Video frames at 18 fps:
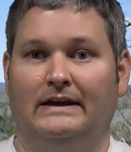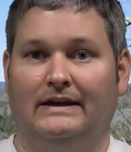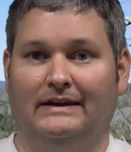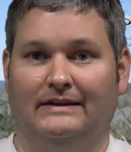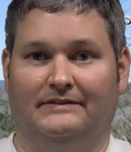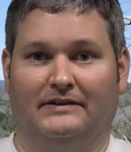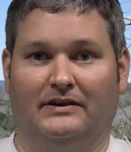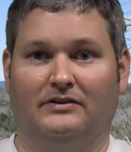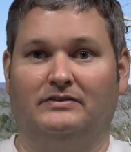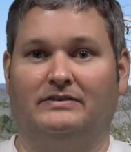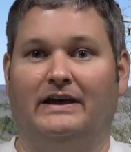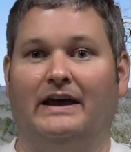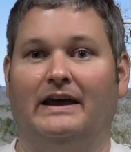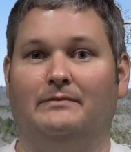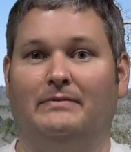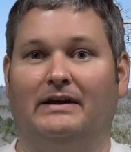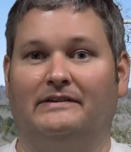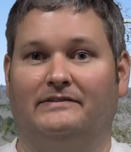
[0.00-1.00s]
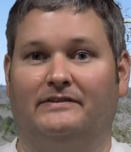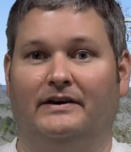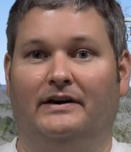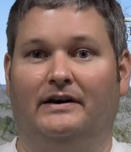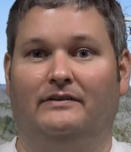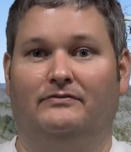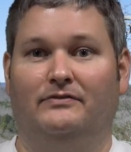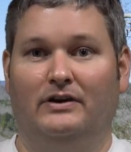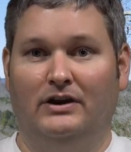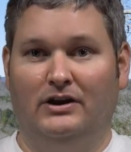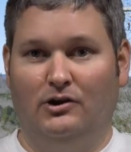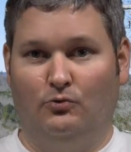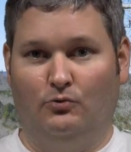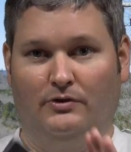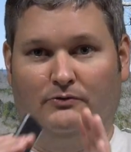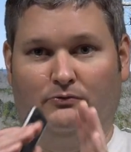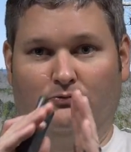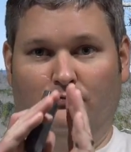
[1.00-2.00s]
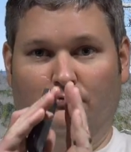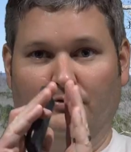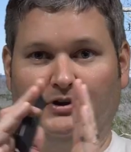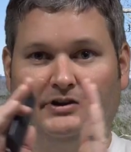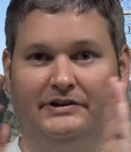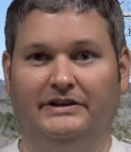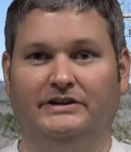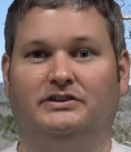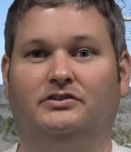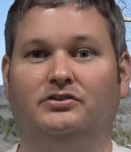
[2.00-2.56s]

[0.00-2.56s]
is entertain myself with really